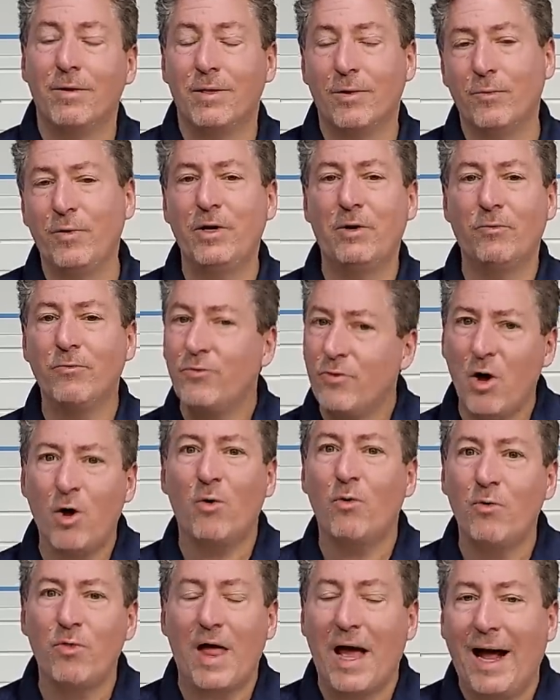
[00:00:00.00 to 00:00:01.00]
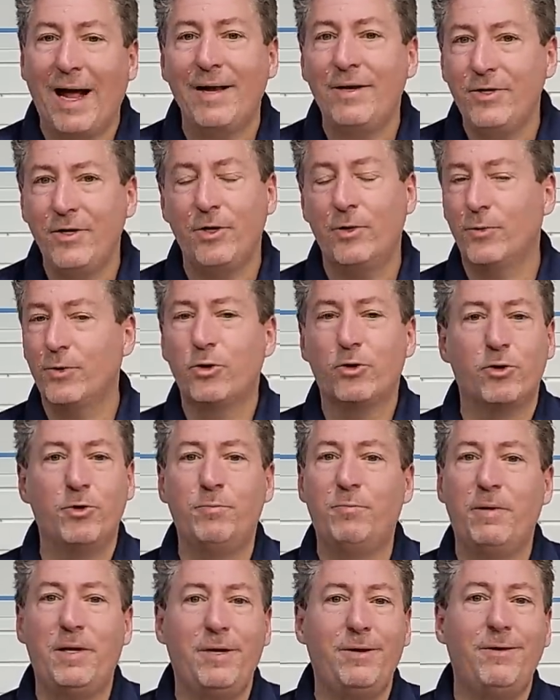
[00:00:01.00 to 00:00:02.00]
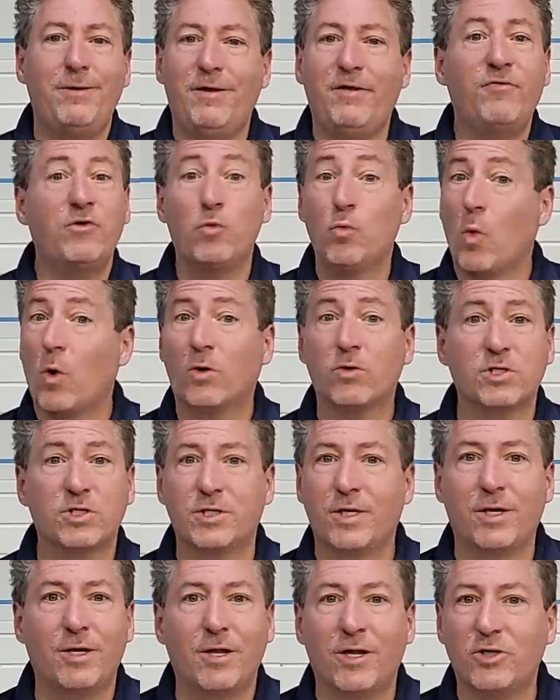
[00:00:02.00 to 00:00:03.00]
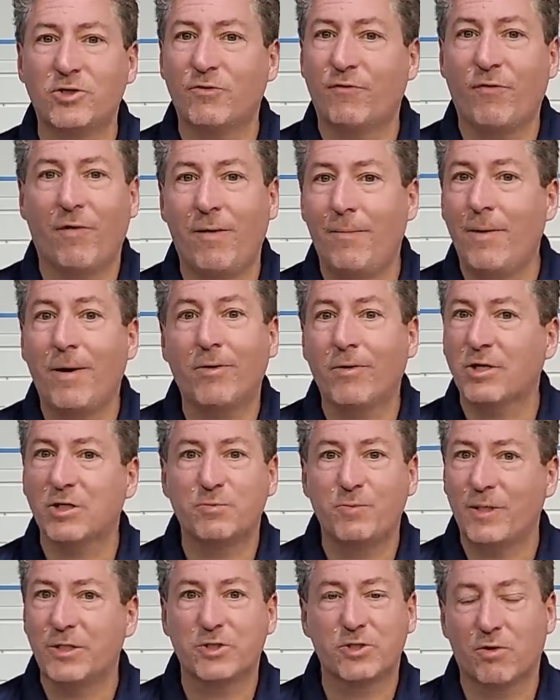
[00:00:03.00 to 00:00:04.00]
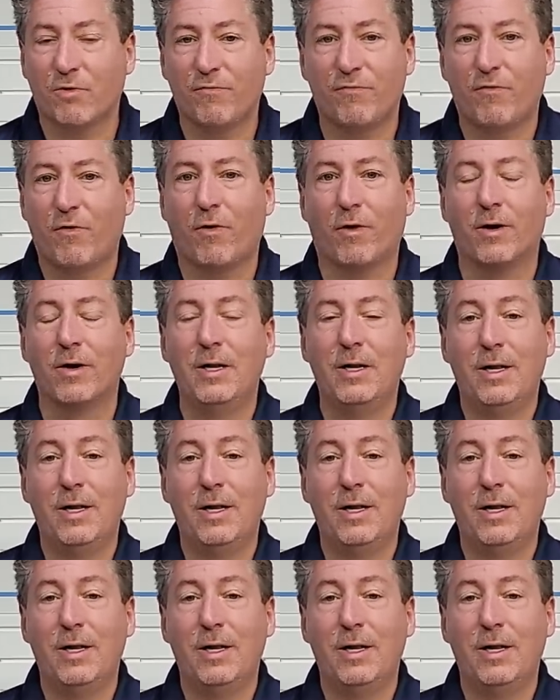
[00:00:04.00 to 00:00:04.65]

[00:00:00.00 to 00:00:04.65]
And we don't know that. You know, it could be even worse than Electrify America's been so far.